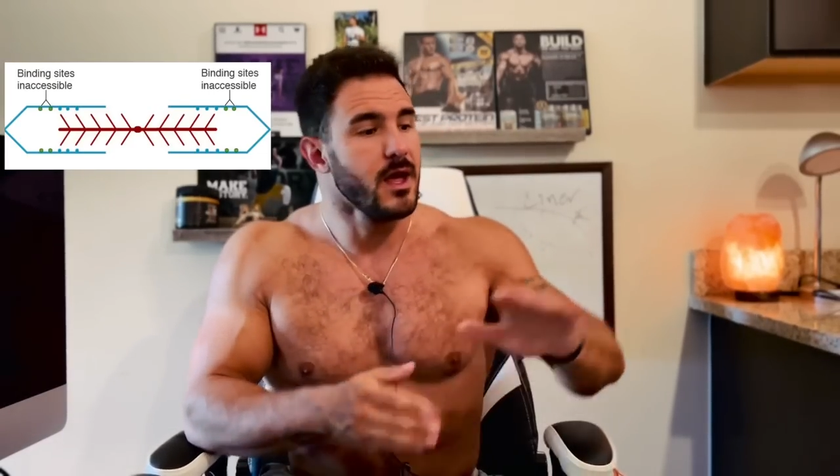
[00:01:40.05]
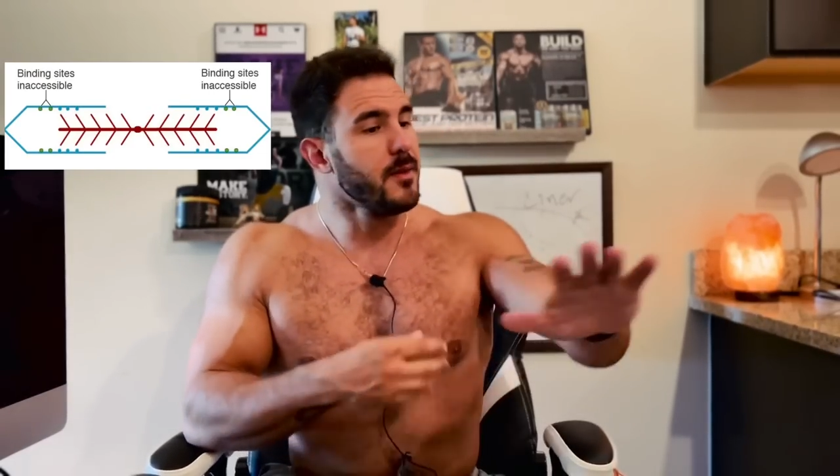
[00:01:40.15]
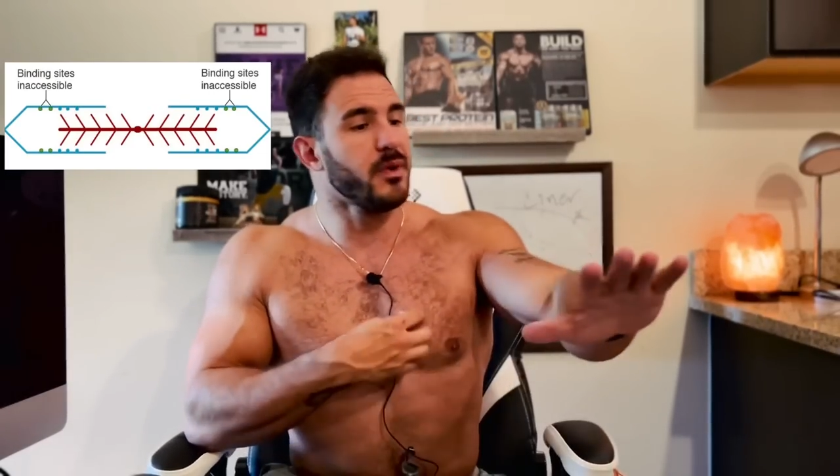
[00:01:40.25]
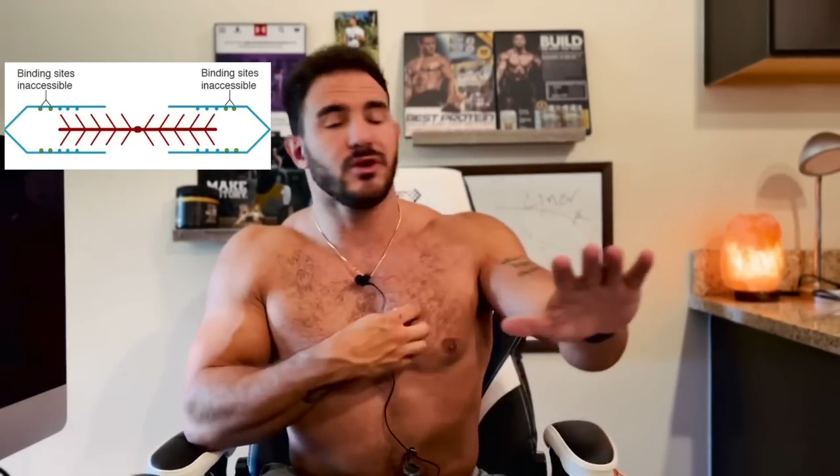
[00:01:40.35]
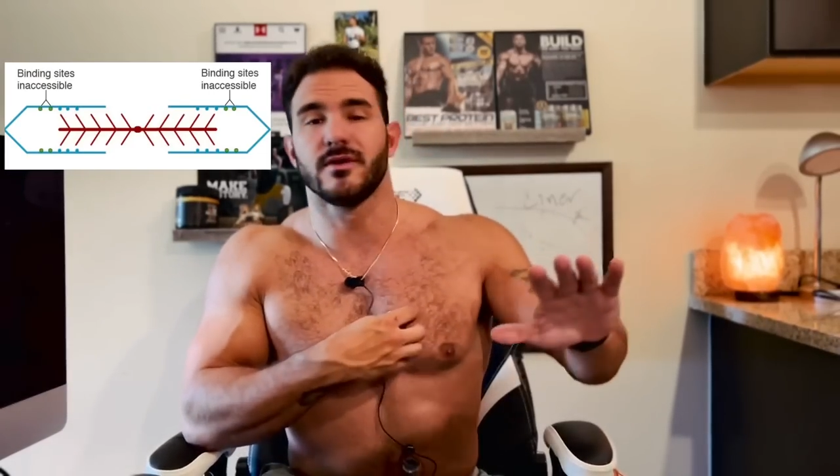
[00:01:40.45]

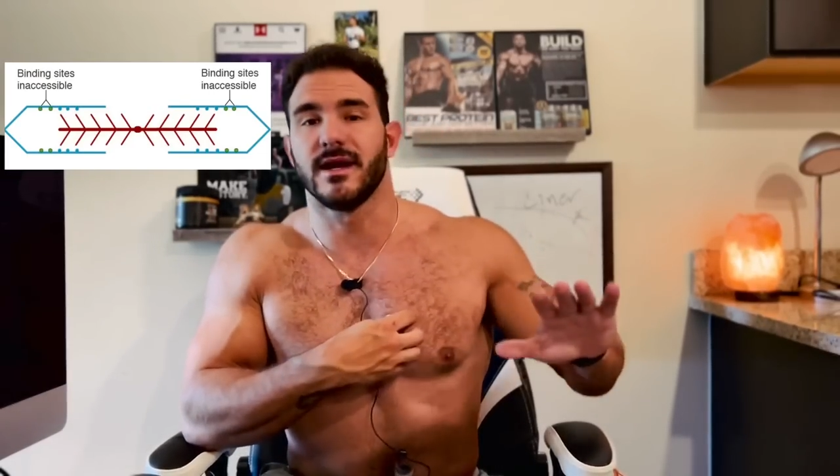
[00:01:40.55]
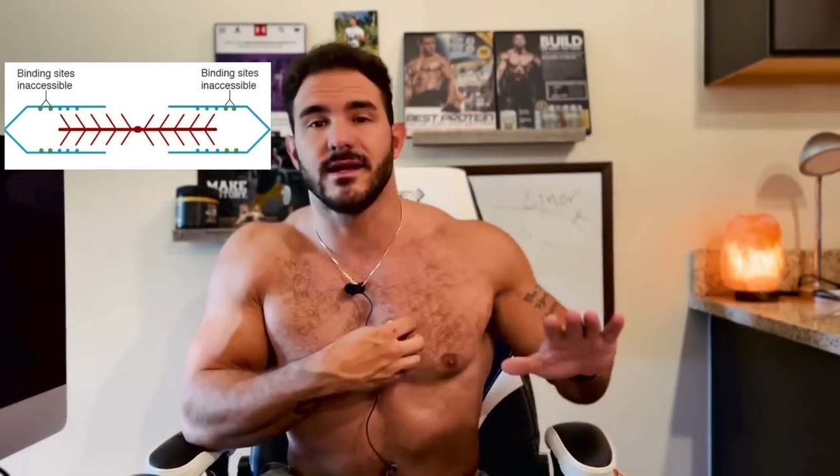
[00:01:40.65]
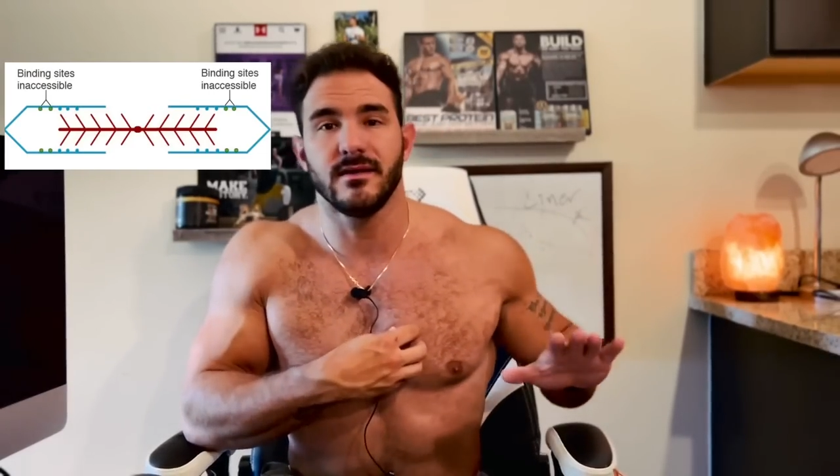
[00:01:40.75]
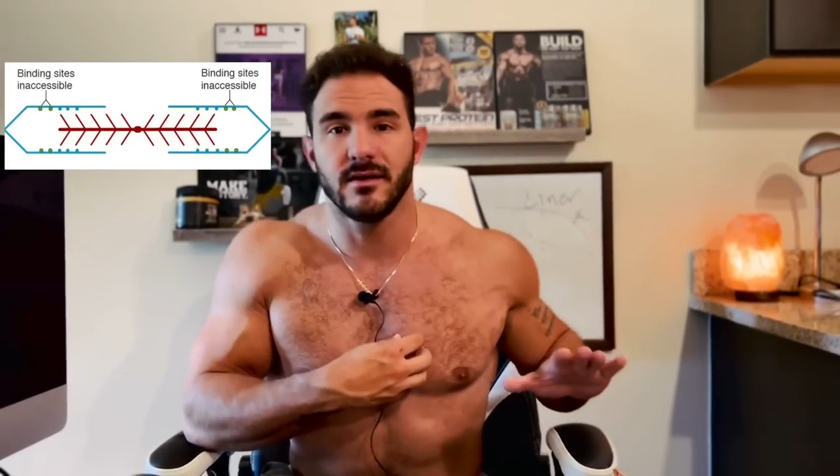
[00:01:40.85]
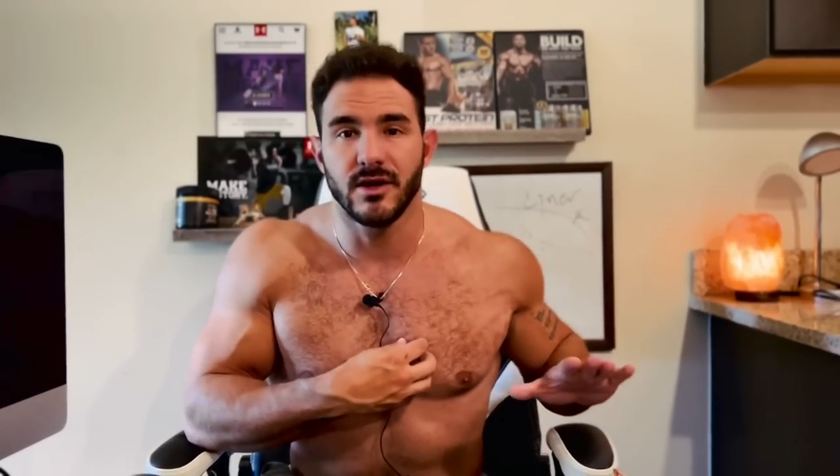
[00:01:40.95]
but you're
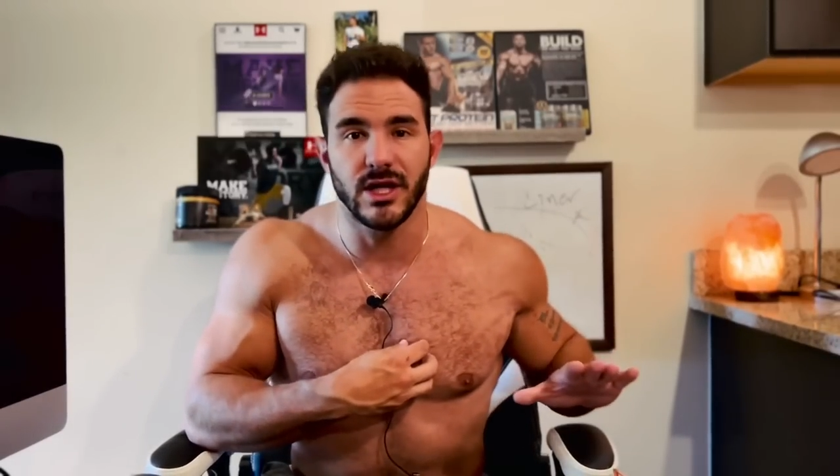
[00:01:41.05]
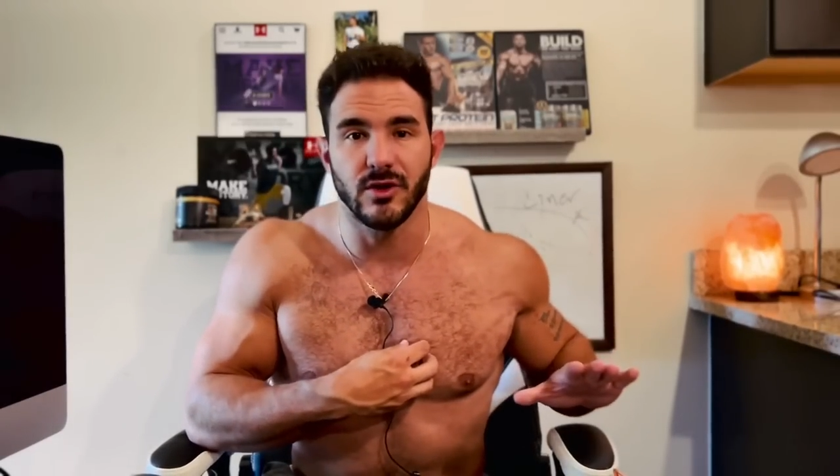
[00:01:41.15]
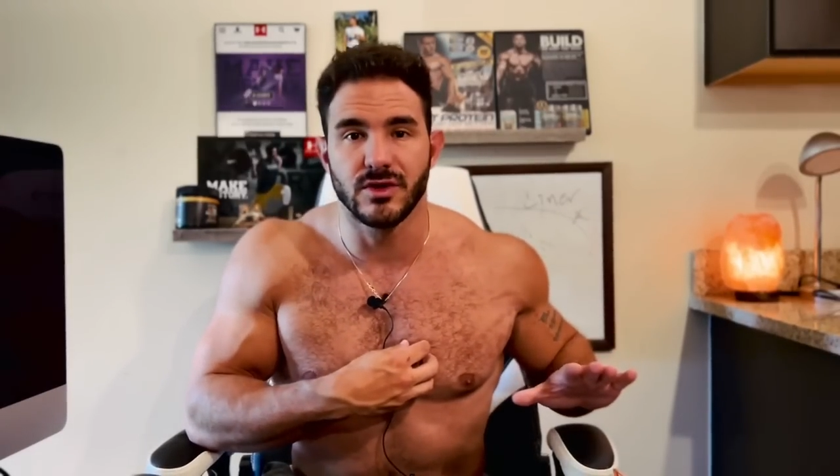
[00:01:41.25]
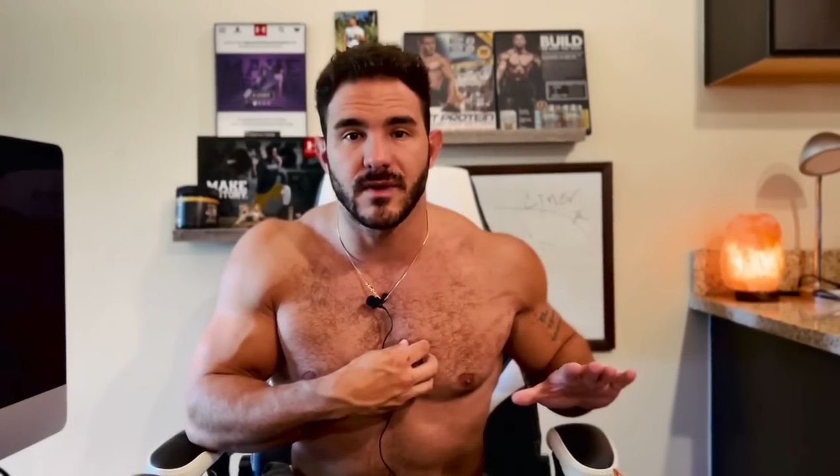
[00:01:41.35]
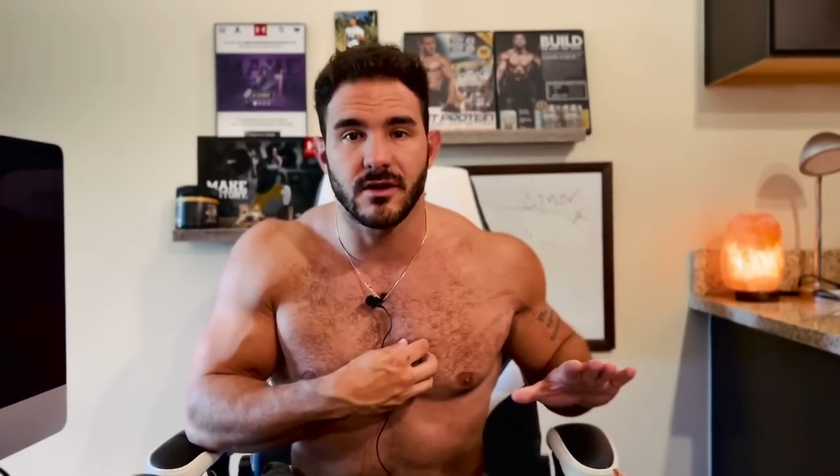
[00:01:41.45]
getting a
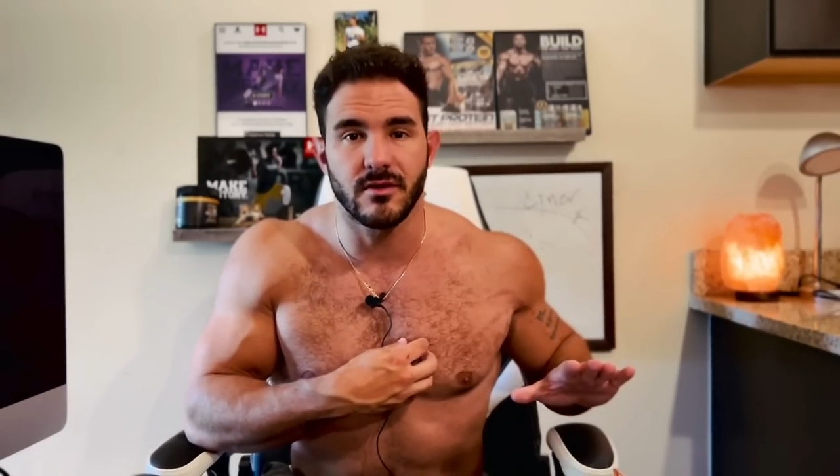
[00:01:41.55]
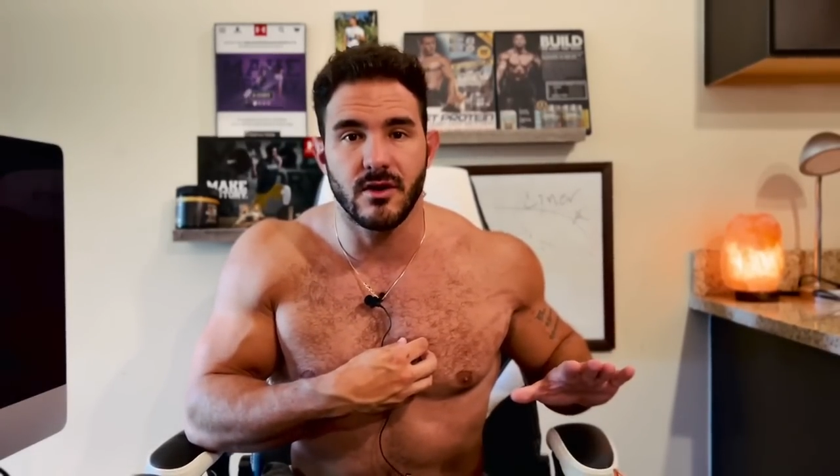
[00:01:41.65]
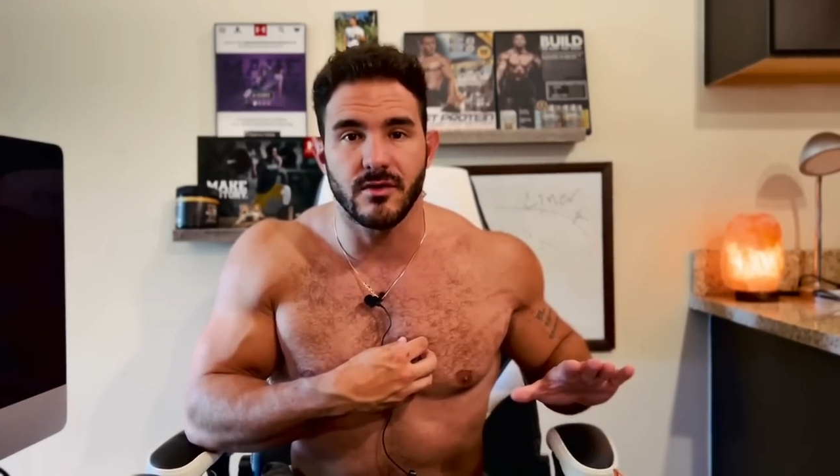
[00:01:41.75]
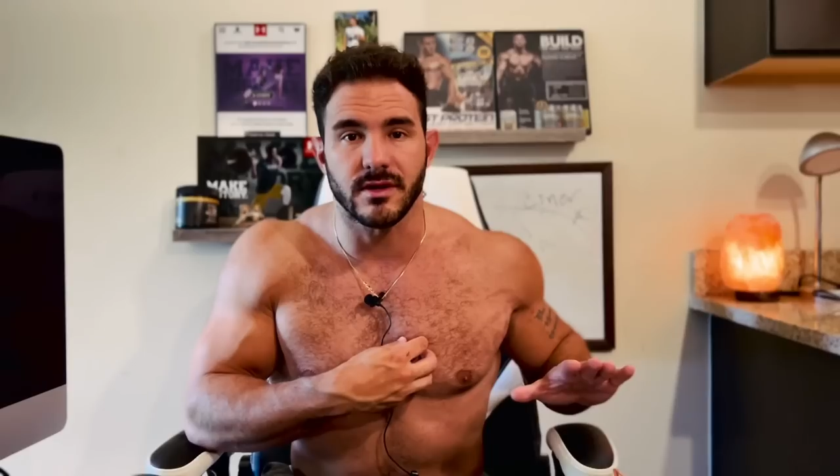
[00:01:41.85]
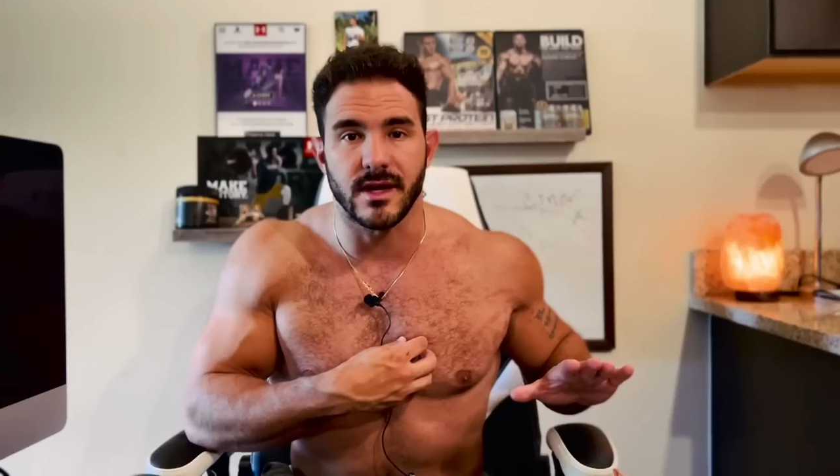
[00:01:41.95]
huge amount of
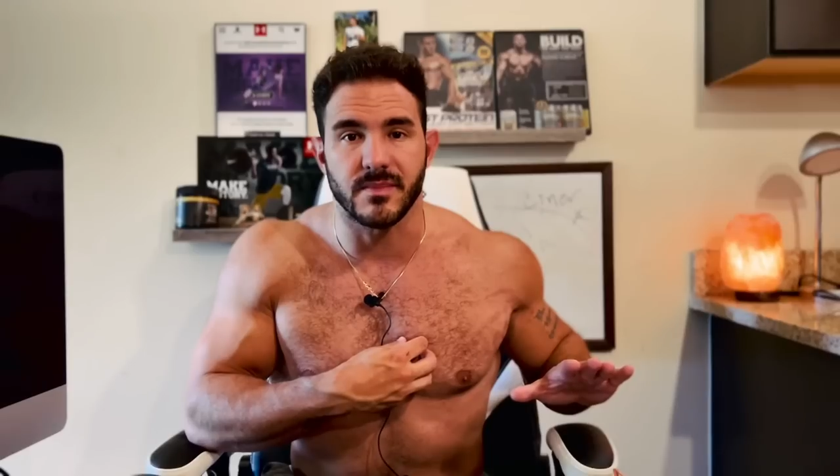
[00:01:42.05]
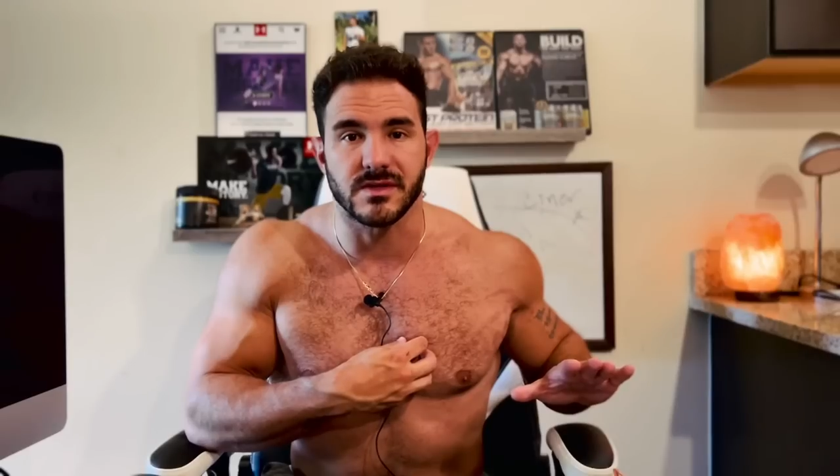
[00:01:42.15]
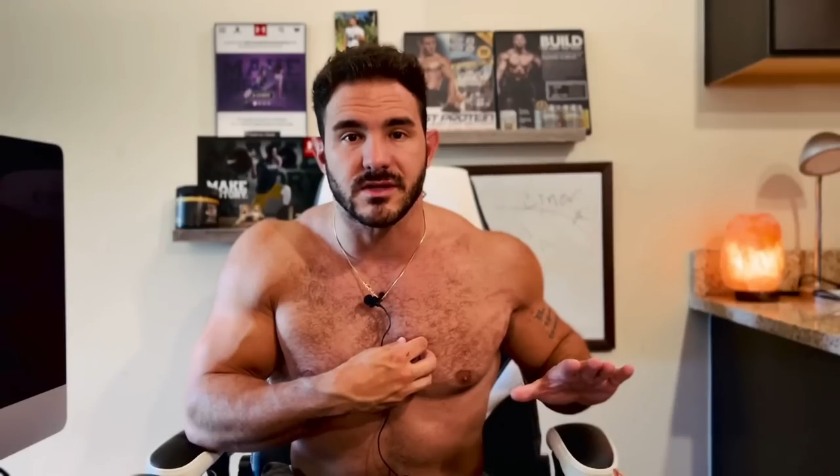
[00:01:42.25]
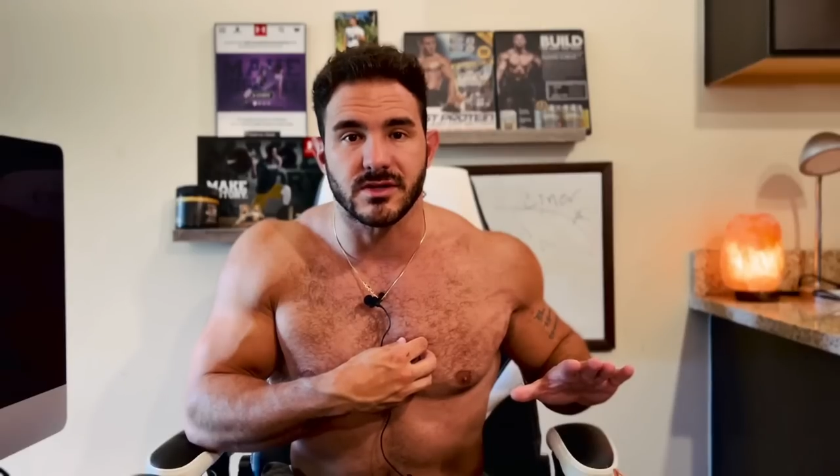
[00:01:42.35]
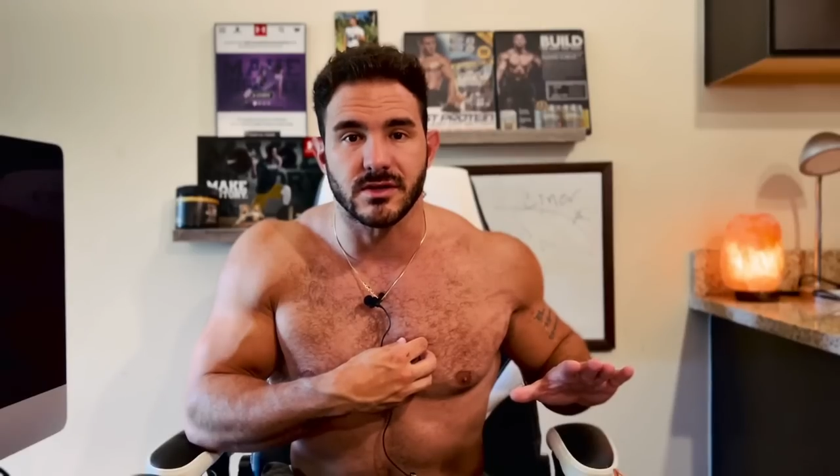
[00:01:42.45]
load in that
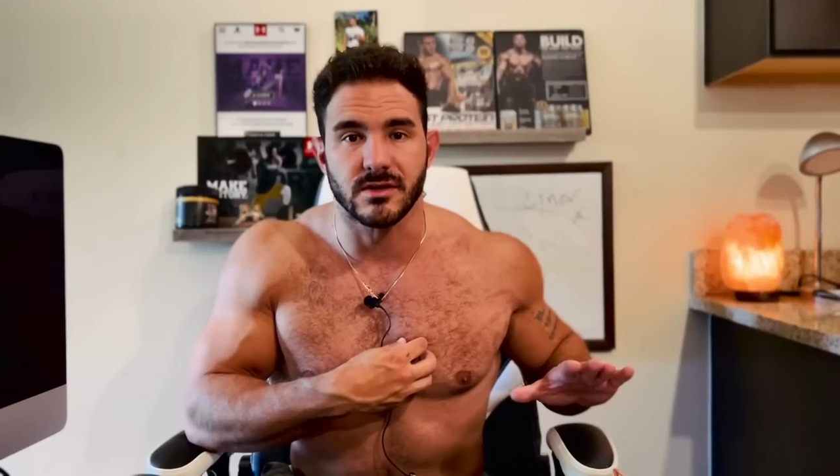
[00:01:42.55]
position.